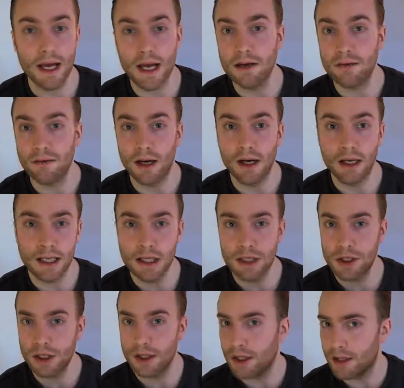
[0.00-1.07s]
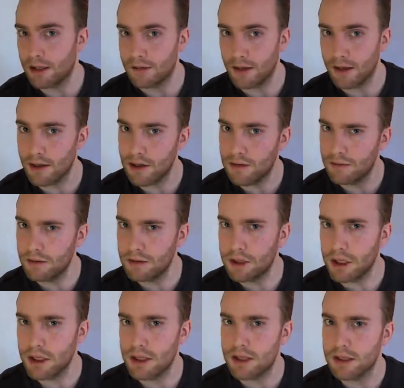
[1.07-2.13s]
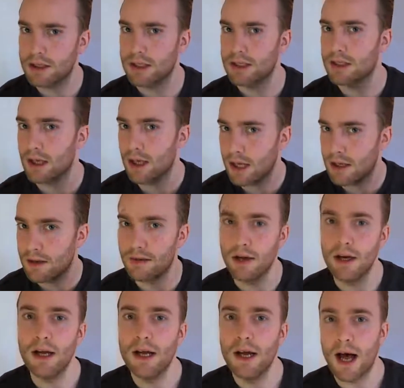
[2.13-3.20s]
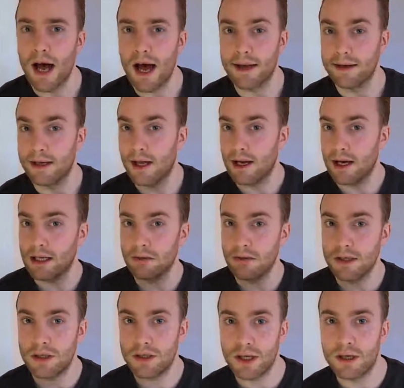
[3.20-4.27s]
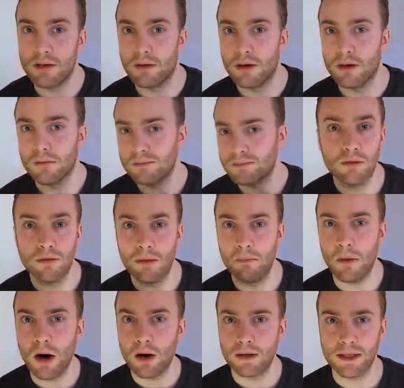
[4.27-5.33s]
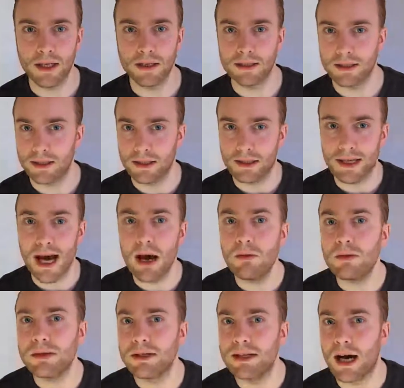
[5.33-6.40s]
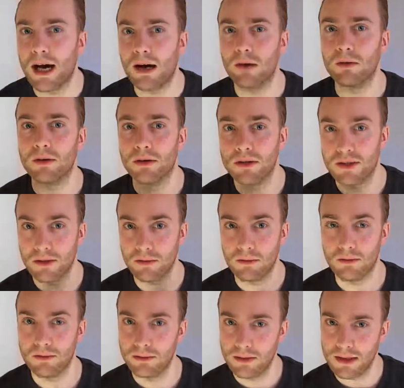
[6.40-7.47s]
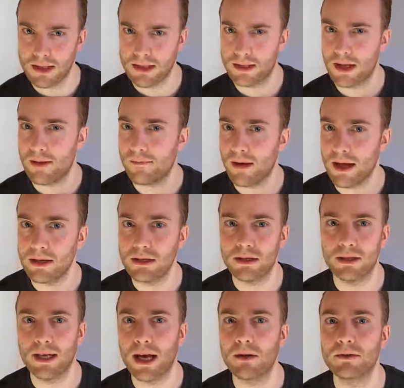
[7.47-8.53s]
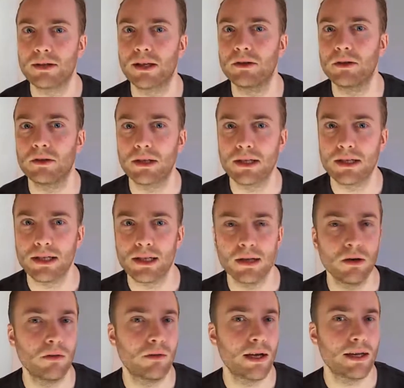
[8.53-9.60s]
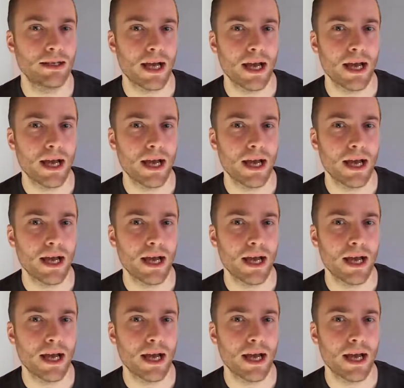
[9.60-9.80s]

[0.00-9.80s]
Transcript: Idra, EG Idra, Evil Geniuses Idra, and Liquid Jinro, marking the countdown to this event. The countdown you can see over at